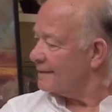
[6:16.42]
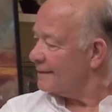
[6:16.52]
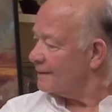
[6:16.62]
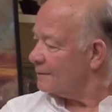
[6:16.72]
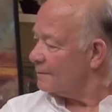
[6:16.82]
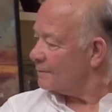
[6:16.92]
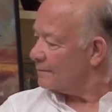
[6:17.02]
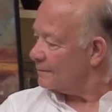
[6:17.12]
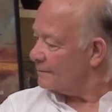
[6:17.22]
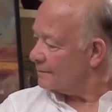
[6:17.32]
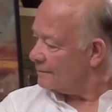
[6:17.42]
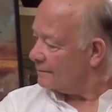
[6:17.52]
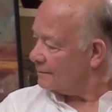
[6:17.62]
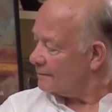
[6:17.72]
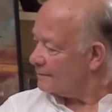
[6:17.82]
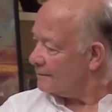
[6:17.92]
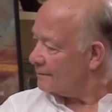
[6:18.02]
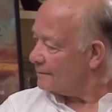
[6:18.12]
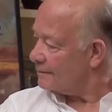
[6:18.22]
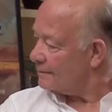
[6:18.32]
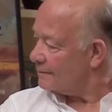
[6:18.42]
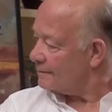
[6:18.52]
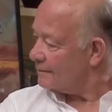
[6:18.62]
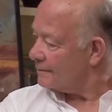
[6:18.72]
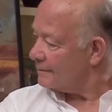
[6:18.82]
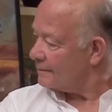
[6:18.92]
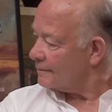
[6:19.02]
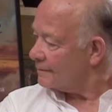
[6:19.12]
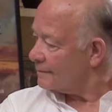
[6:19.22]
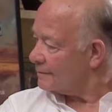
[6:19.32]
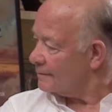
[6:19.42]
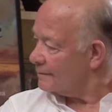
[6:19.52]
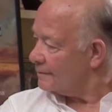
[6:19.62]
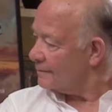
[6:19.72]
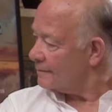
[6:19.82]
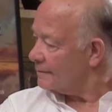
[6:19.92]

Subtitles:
[no speech]